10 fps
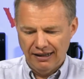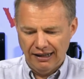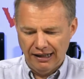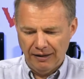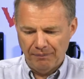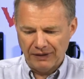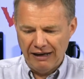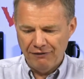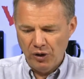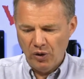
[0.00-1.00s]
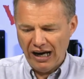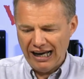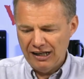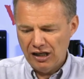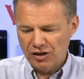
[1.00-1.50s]
If you are
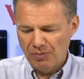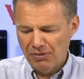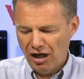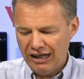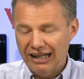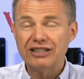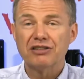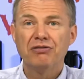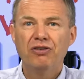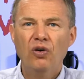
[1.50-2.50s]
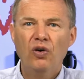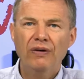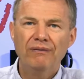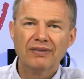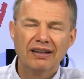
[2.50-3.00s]
in the market
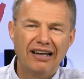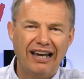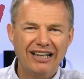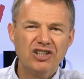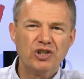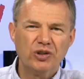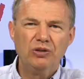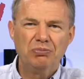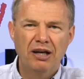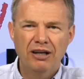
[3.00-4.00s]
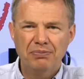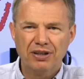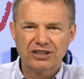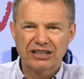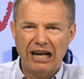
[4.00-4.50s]
for a dual
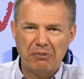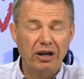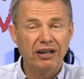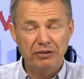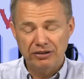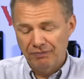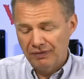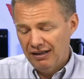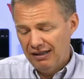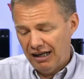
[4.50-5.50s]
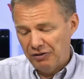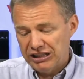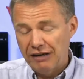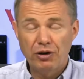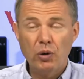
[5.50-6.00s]
purpose camera, and I would
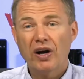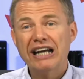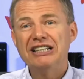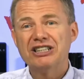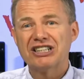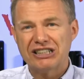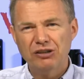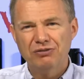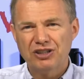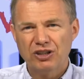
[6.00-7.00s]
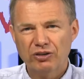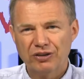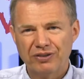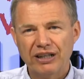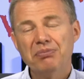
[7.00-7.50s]
say if you are into still
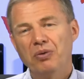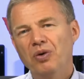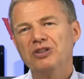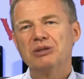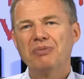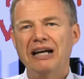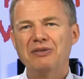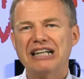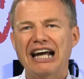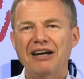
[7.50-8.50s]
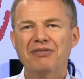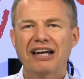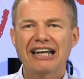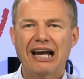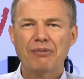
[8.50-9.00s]
photography but want to be able to have
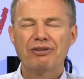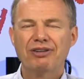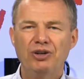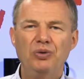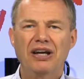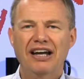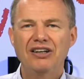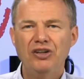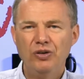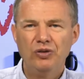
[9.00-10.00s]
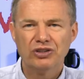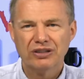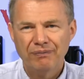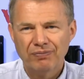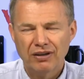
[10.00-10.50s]
a camera that you can use
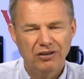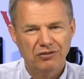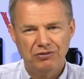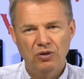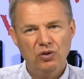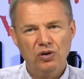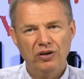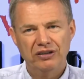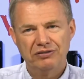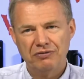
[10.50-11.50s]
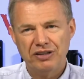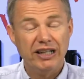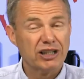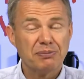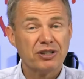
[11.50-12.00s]
for
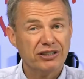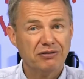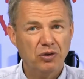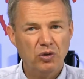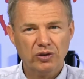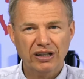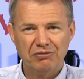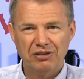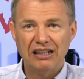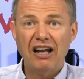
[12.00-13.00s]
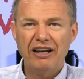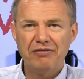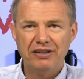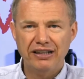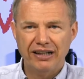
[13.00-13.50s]
video, especially for live
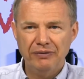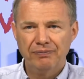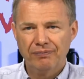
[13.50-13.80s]
video,